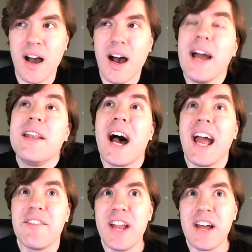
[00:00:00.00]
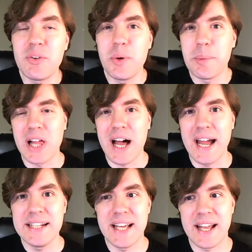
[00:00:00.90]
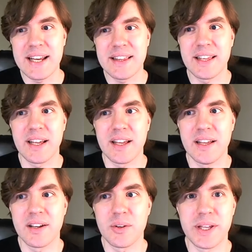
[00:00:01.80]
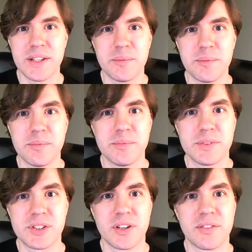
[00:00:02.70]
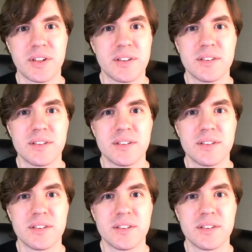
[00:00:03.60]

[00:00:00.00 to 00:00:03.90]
I, I have never replied to anything in a Gwene server.